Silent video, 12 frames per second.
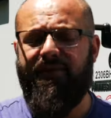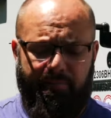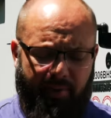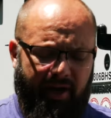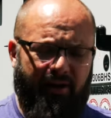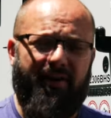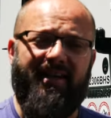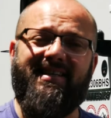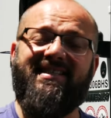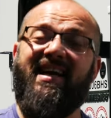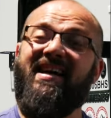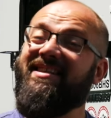the
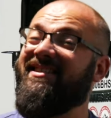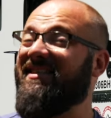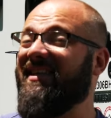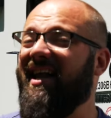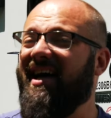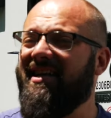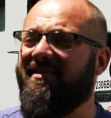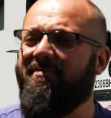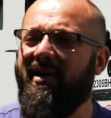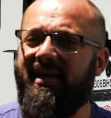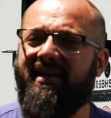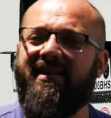bearings, slide
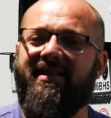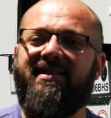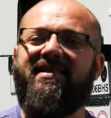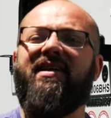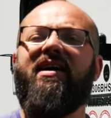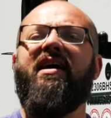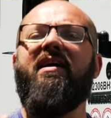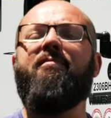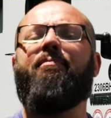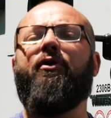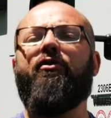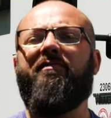maintenance,
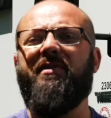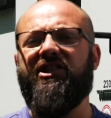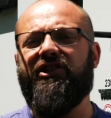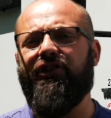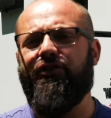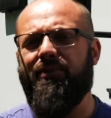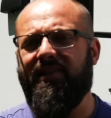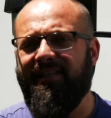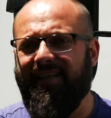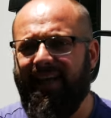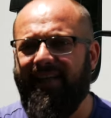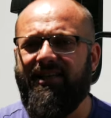improvements to do in the
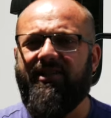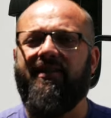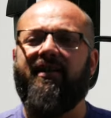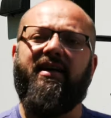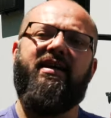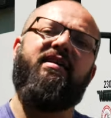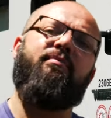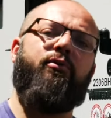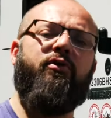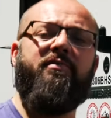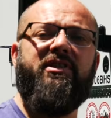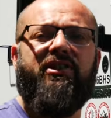kitchen,
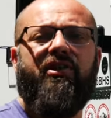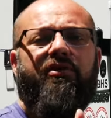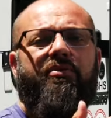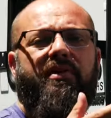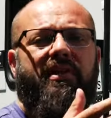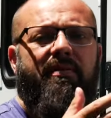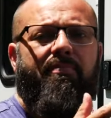improvements to do in the